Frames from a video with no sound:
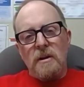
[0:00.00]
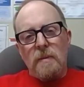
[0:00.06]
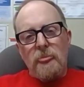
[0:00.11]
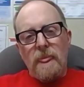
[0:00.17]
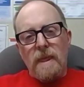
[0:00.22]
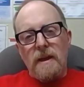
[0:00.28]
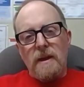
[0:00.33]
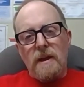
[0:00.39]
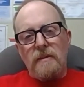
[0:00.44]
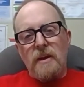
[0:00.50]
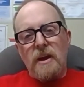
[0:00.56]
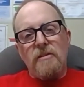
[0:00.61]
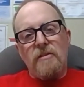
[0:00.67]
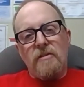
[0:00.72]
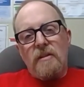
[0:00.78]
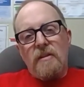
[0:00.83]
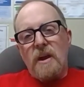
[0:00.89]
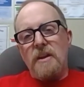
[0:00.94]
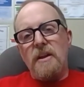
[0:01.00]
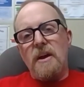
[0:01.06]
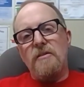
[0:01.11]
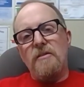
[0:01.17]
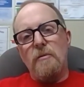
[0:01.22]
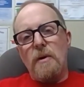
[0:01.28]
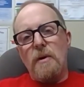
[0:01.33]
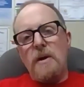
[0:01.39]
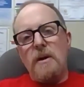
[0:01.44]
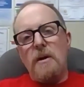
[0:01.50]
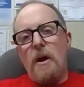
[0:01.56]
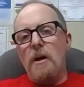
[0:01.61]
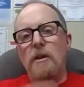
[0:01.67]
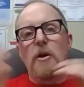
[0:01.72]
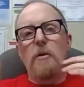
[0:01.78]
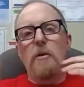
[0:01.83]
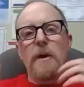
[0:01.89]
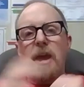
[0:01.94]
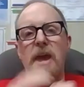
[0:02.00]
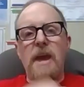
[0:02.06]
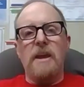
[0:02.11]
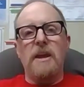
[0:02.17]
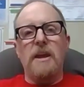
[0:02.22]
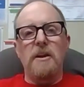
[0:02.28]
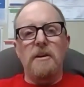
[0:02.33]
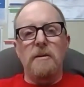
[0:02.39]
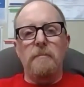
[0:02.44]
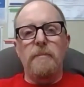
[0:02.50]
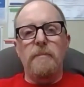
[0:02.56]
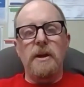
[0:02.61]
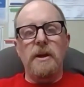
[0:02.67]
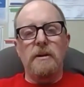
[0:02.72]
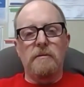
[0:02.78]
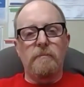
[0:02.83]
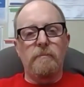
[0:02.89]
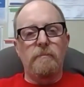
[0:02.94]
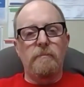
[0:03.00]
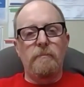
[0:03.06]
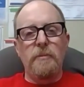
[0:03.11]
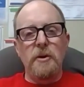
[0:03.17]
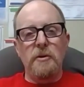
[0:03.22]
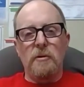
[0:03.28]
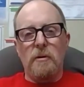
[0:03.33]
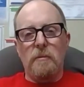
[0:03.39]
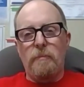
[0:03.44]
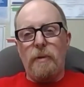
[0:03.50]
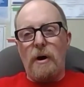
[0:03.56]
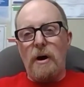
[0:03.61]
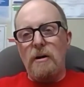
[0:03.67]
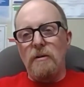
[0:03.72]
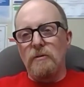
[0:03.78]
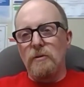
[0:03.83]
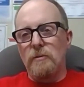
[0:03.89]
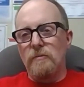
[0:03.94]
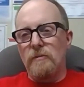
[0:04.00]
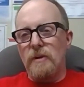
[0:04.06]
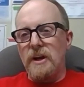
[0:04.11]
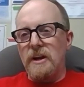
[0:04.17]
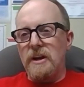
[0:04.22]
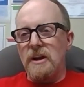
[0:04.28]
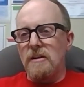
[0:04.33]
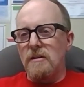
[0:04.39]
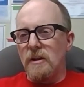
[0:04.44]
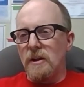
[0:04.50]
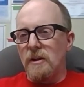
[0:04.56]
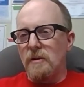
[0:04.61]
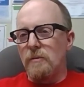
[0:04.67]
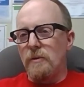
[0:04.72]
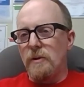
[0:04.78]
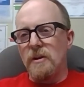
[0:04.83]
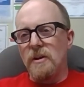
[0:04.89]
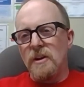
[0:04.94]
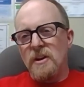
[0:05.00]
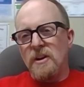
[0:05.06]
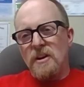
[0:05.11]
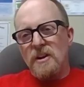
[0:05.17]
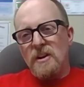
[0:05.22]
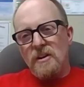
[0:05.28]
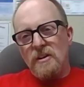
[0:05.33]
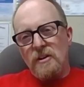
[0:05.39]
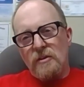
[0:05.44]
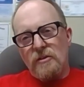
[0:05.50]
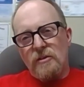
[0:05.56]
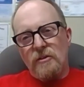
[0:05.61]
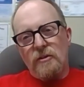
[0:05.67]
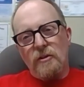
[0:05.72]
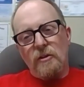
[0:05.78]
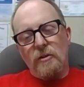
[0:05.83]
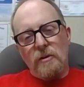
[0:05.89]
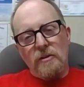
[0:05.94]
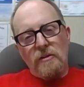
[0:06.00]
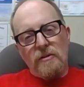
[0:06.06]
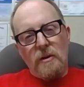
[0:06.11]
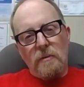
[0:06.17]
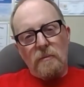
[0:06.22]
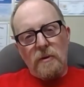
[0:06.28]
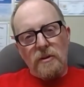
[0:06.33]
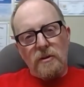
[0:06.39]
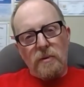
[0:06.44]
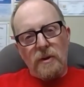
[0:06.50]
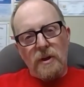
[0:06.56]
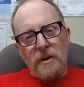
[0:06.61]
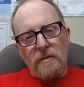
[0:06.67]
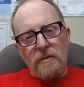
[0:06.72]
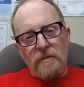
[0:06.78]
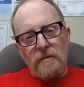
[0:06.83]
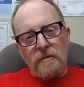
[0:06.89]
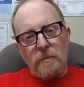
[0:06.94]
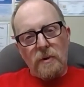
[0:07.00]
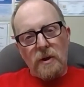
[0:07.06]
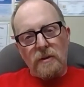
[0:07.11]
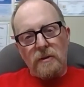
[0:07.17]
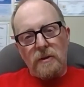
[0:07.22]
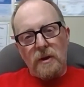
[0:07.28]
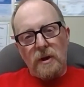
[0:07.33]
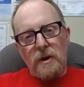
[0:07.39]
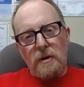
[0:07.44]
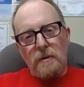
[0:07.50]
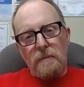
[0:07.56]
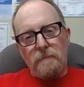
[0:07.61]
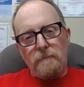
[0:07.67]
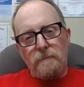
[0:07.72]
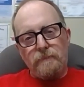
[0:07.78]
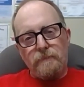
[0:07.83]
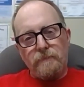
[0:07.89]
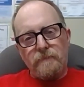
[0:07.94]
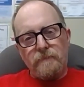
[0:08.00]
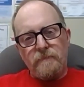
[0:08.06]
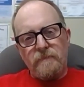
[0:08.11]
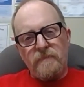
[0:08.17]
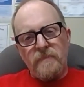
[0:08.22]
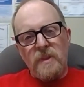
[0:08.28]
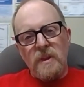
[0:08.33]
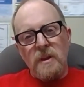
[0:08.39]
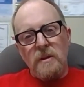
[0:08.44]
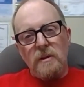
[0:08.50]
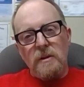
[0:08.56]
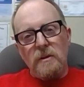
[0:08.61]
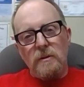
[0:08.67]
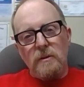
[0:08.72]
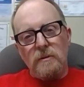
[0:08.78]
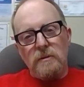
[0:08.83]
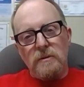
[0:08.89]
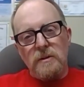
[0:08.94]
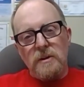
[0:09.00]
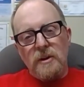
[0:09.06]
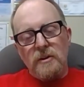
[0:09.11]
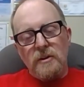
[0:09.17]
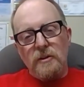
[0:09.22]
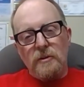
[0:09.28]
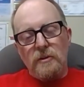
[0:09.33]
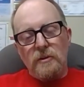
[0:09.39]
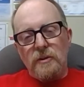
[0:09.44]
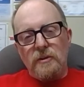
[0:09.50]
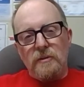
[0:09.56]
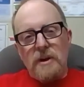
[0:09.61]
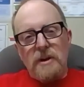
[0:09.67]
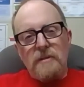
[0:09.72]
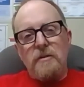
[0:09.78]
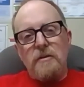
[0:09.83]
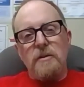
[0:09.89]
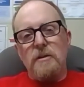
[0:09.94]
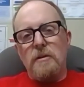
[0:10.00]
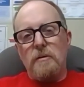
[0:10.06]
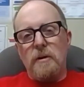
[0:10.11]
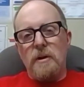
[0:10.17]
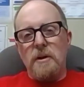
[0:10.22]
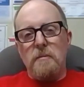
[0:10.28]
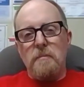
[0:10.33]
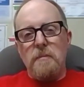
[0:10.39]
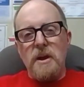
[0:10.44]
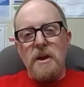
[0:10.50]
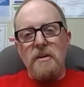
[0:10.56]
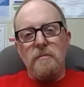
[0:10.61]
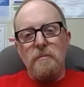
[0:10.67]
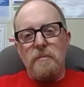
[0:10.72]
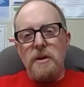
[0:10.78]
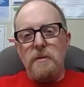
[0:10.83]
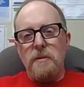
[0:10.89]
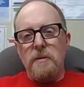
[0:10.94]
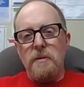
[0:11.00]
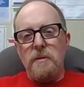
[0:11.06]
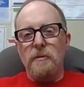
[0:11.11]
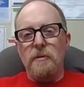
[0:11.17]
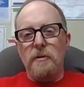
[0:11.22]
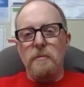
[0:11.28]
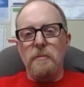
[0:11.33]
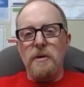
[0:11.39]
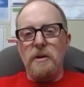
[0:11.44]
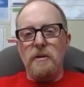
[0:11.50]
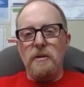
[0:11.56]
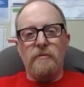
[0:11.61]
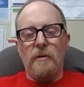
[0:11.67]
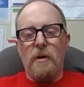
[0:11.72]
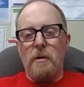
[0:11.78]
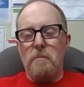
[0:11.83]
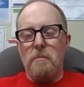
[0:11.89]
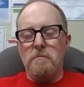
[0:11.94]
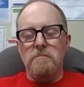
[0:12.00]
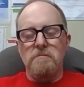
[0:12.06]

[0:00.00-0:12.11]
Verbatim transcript: Yeah. And that's and hey, although we can't get in a big, you know, ballroom right now like we used to do some other places, but um, you know, you you never know, and amazing people you meet from,